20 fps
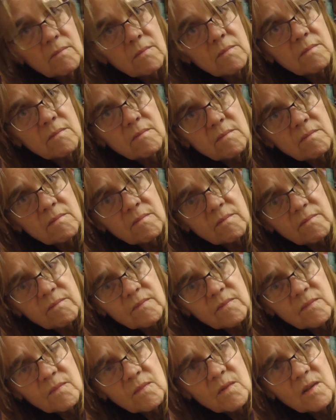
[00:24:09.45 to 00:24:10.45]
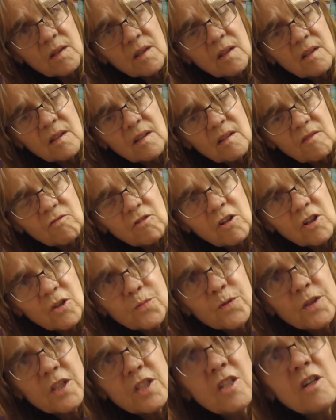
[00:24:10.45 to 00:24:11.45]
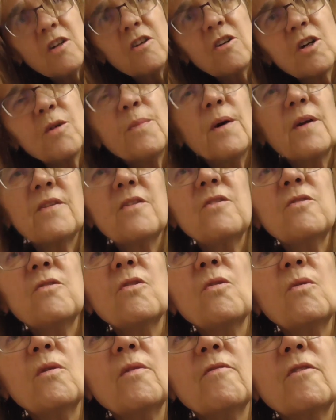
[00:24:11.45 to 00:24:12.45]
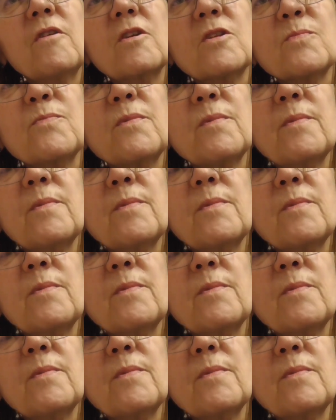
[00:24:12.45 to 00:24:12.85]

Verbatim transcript: Hmm. Raspberries are darker, but No, lilac.